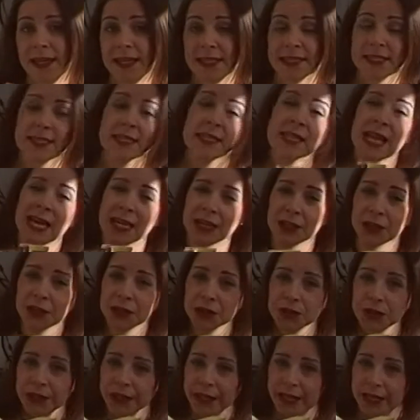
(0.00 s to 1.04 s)
is thank
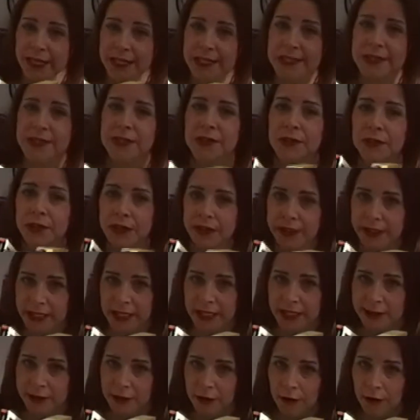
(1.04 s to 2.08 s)
goodness you're lucky